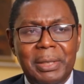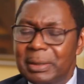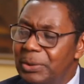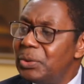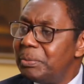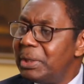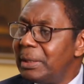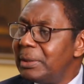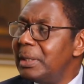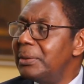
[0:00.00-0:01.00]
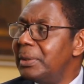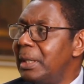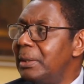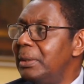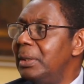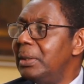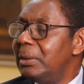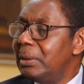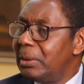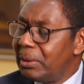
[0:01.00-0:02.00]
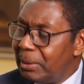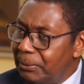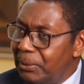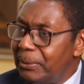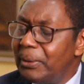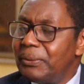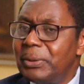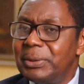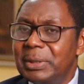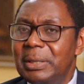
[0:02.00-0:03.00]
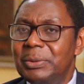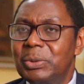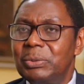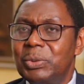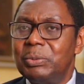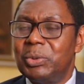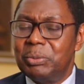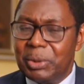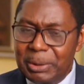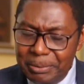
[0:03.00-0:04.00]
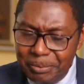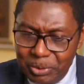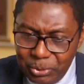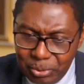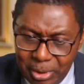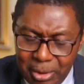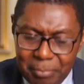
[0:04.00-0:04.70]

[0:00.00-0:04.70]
there should be an area of concern to be able to